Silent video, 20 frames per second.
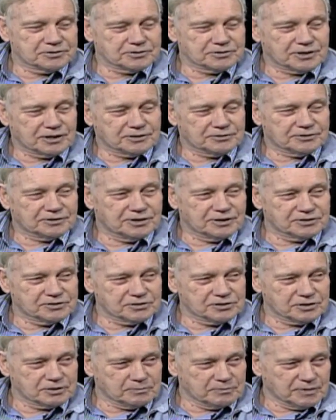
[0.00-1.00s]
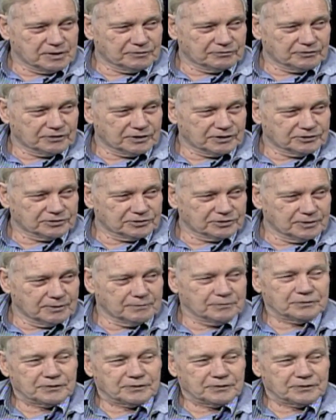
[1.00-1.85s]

assassination to Memphis.